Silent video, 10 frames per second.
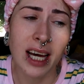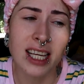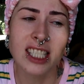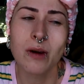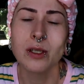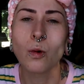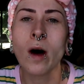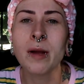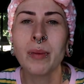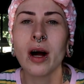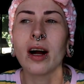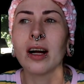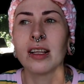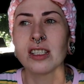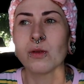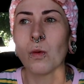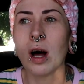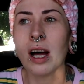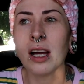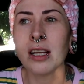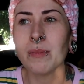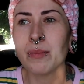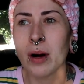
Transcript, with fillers: because there was one part, there's one